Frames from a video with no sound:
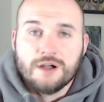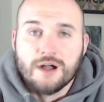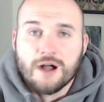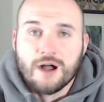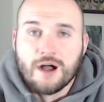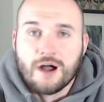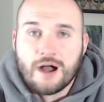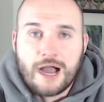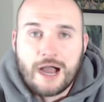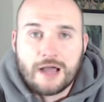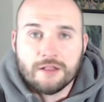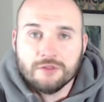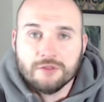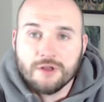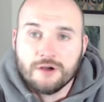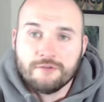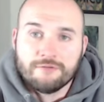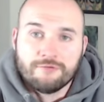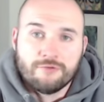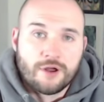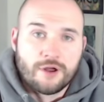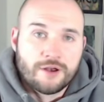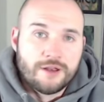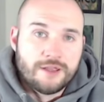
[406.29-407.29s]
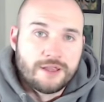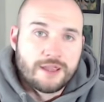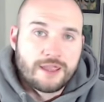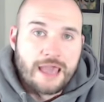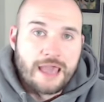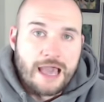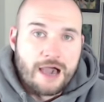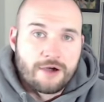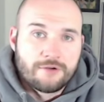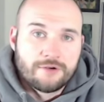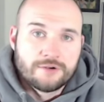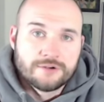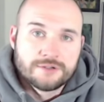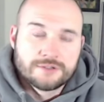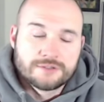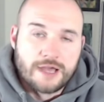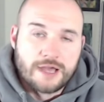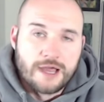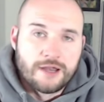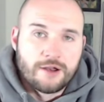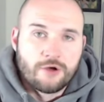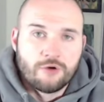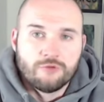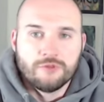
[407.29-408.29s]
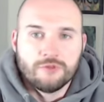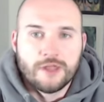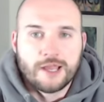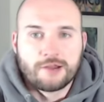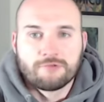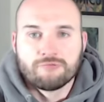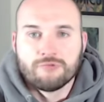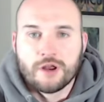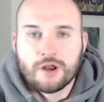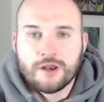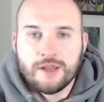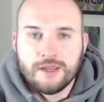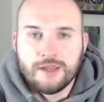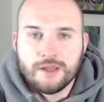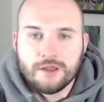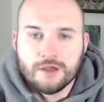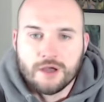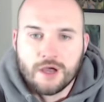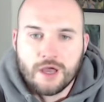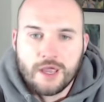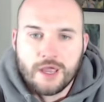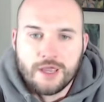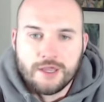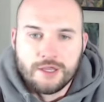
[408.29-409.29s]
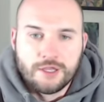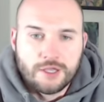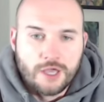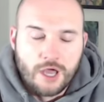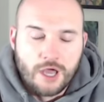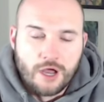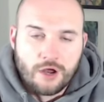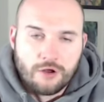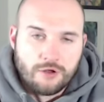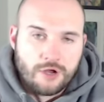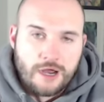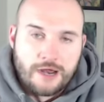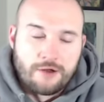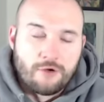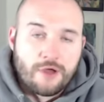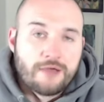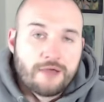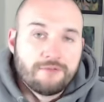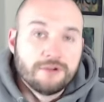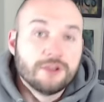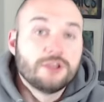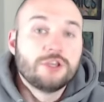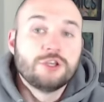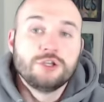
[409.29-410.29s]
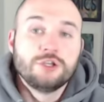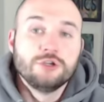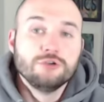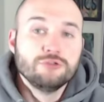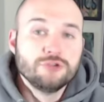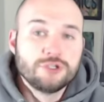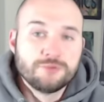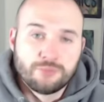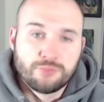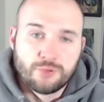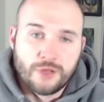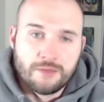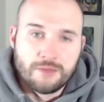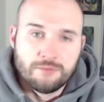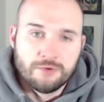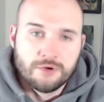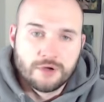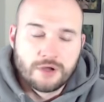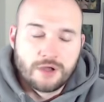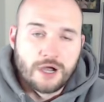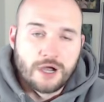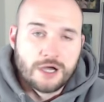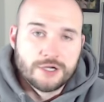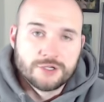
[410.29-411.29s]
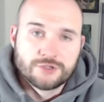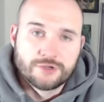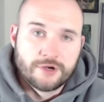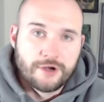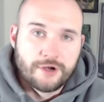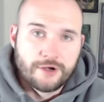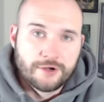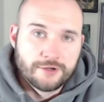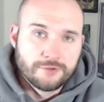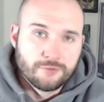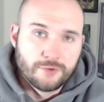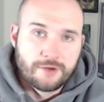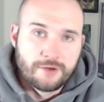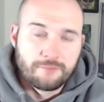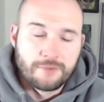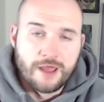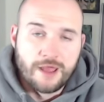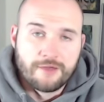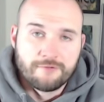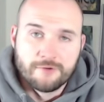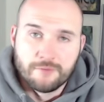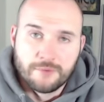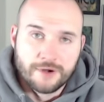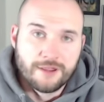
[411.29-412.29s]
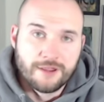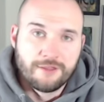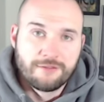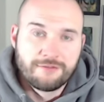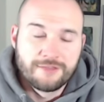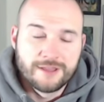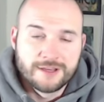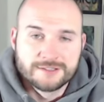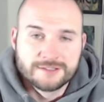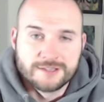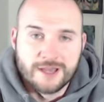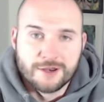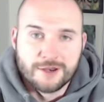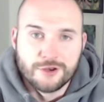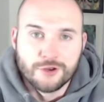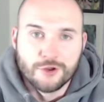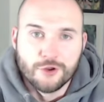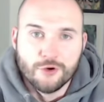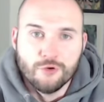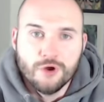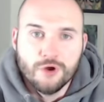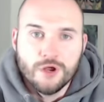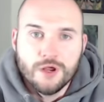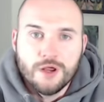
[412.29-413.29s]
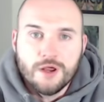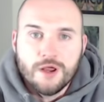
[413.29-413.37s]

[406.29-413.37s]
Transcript: Uh, I love running counters. I don't like running a, I don't have a huge playbook, contrary to what everybody thinks I do.